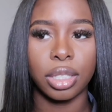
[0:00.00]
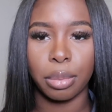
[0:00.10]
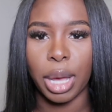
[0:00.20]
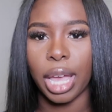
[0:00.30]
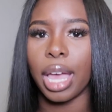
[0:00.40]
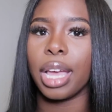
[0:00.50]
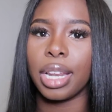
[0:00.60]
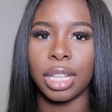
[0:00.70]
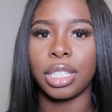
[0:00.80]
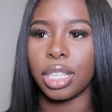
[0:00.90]
to my
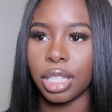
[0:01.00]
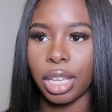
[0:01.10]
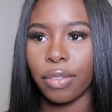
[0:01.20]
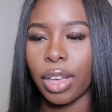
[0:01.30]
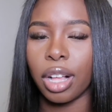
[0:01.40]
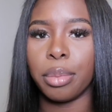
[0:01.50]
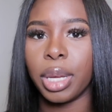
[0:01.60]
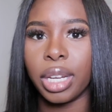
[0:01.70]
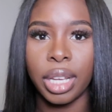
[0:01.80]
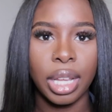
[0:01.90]
head. It doesn't give
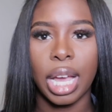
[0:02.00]
helmet.